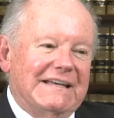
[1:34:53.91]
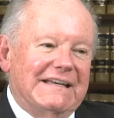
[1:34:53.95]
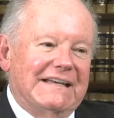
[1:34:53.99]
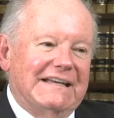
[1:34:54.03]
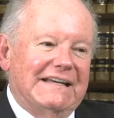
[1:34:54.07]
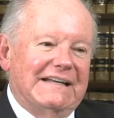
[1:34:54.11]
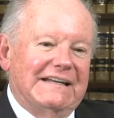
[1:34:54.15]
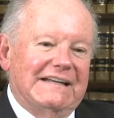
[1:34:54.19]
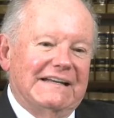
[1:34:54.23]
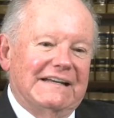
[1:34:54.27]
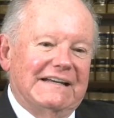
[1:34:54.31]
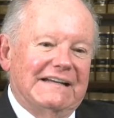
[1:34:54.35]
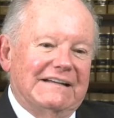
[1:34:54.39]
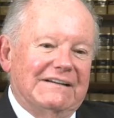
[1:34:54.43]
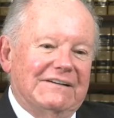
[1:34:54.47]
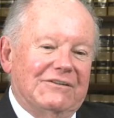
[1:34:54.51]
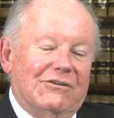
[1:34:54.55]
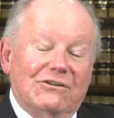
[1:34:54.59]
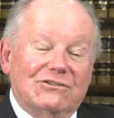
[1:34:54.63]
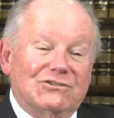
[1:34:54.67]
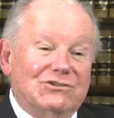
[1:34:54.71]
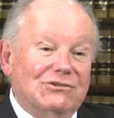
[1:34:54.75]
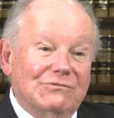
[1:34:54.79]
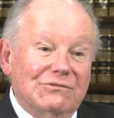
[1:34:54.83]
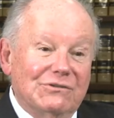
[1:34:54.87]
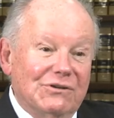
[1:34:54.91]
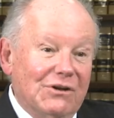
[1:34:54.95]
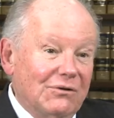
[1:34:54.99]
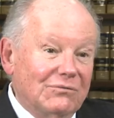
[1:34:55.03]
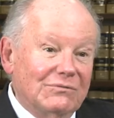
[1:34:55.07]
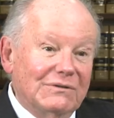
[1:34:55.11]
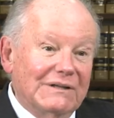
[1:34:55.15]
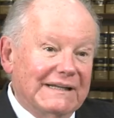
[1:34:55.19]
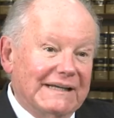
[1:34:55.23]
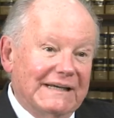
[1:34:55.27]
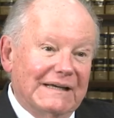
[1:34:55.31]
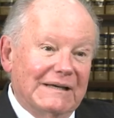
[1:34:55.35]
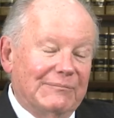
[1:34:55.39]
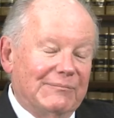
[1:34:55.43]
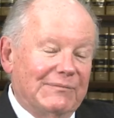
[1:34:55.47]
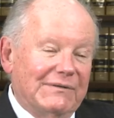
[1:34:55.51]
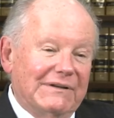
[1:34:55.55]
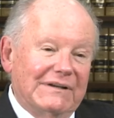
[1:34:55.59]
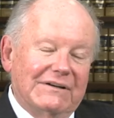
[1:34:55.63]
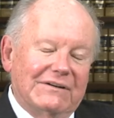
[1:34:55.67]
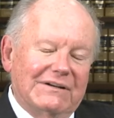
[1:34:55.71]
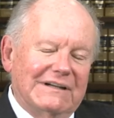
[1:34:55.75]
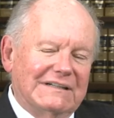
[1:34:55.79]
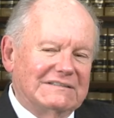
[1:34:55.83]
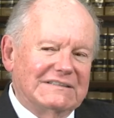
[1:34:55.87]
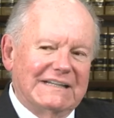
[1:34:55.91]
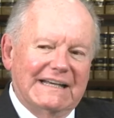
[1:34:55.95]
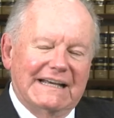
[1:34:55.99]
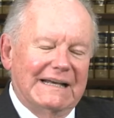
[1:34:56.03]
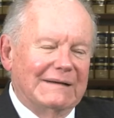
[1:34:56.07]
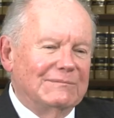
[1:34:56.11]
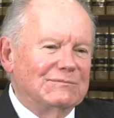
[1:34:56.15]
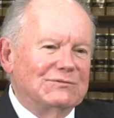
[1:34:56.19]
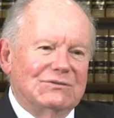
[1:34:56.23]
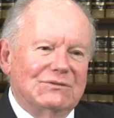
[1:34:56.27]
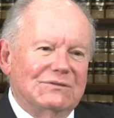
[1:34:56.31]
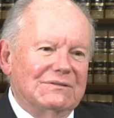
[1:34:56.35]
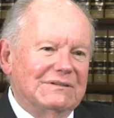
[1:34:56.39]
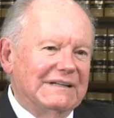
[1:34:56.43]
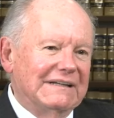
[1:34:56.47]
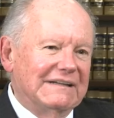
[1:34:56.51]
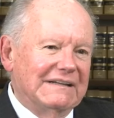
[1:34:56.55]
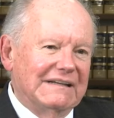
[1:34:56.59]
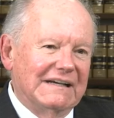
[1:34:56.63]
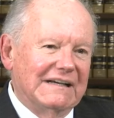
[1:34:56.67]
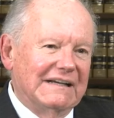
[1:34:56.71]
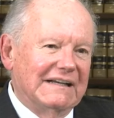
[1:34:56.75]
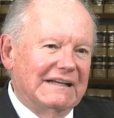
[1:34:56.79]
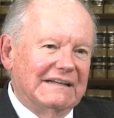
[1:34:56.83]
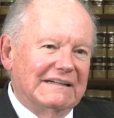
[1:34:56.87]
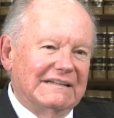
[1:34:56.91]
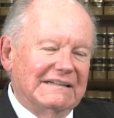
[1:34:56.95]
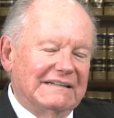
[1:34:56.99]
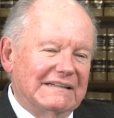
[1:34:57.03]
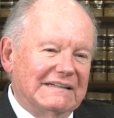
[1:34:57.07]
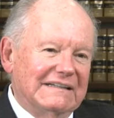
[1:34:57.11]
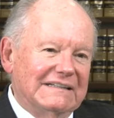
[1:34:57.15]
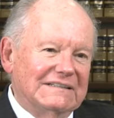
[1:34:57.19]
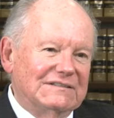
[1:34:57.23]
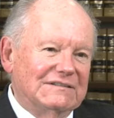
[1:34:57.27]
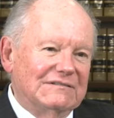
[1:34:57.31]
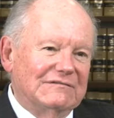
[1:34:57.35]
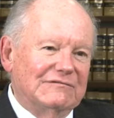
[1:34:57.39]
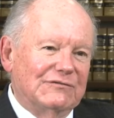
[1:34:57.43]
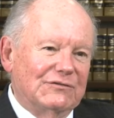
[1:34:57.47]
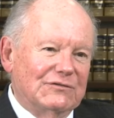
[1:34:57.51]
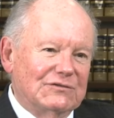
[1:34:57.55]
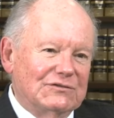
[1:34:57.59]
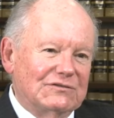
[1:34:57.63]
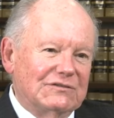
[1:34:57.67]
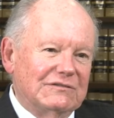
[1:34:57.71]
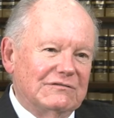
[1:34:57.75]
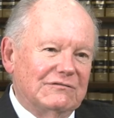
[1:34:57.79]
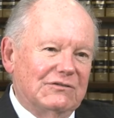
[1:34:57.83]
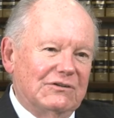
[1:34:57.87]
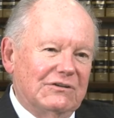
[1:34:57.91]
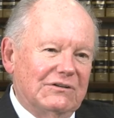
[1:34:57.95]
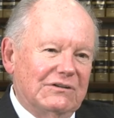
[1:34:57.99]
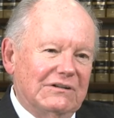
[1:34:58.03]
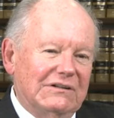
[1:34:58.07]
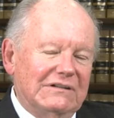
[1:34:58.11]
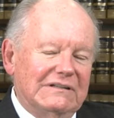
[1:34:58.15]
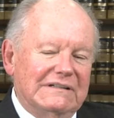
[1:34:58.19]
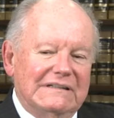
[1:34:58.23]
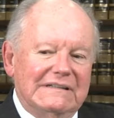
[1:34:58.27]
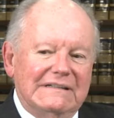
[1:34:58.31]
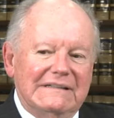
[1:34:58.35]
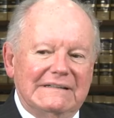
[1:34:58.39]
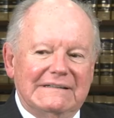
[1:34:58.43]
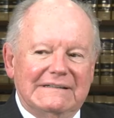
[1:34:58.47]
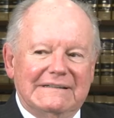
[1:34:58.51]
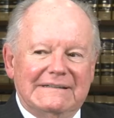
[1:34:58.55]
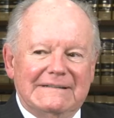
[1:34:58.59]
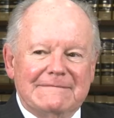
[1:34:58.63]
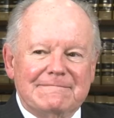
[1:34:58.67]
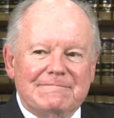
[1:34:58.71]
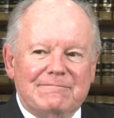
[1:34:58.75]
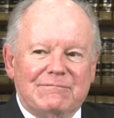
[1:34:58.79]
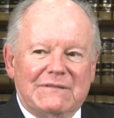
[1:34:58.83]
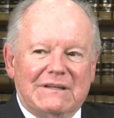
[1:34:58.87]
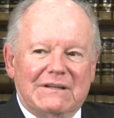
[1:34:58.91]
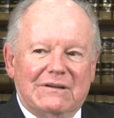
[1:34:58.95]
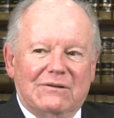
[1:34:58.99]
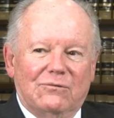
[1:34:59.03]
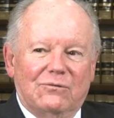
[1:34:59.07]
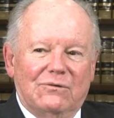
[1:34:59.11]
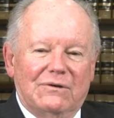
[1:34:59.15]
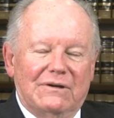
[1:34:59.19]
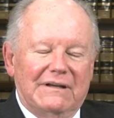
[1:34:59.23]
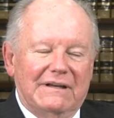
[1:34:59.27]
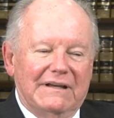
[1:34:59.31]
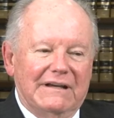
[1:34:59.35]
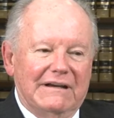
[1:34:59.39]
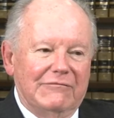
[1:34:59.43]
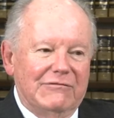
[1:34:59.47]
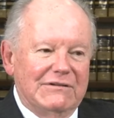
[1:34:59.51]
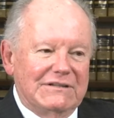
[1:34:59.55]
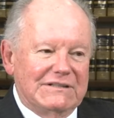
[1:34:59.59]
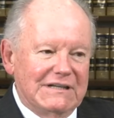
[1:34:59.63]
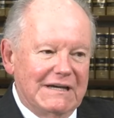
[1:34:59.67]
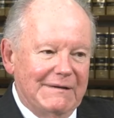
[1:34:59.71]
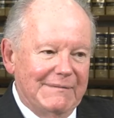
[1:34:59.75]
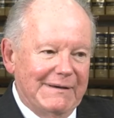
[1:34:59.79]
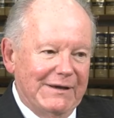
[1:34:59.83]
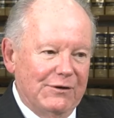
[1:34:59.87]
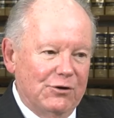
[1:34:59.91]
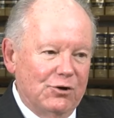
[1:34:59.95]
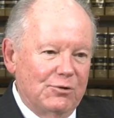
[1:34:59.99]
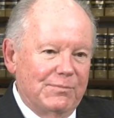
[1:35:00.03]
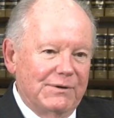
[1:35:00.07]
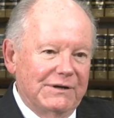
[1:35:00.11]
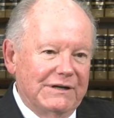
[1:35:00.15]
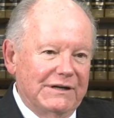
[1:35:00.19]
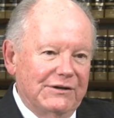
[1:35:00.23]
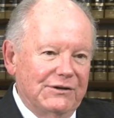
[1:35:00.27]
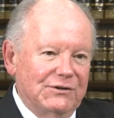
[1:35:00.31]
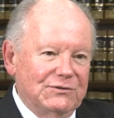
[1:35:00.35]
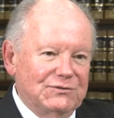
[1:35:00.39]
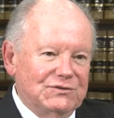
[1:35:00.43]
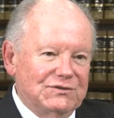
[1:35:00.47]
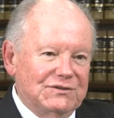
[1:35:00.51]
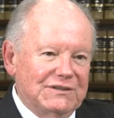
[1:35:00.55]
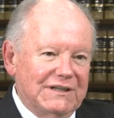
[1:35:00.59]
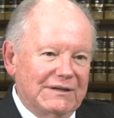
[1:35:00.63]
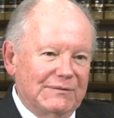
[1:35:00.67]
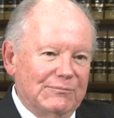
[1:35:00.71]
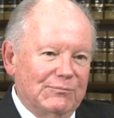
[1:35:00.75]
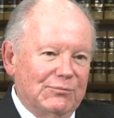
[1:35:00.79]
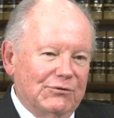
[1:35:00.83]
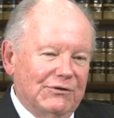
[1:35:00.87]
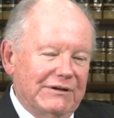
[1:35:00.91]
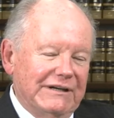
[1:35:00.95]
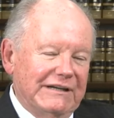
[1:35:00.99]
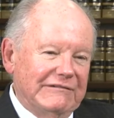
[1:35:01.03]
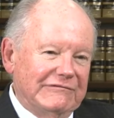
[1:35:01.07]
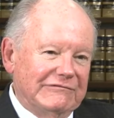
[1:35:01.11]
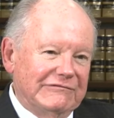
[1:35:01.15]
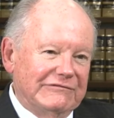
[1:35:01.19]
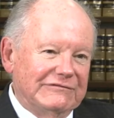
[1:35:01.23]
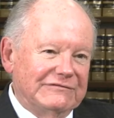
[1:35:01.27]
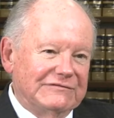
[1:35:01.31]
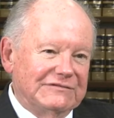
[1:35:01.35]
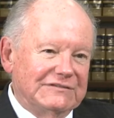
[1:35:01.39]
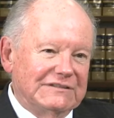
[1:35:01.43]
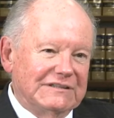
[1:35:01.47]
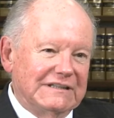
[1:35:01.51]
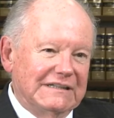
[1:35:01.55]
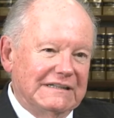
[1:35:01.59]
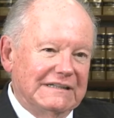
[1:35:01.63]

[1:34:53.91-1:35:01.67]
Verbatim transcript: And uh, aren't you lonely up there? I say, "Absolutely not." I said, first of all, Every time I open a new set of briefs,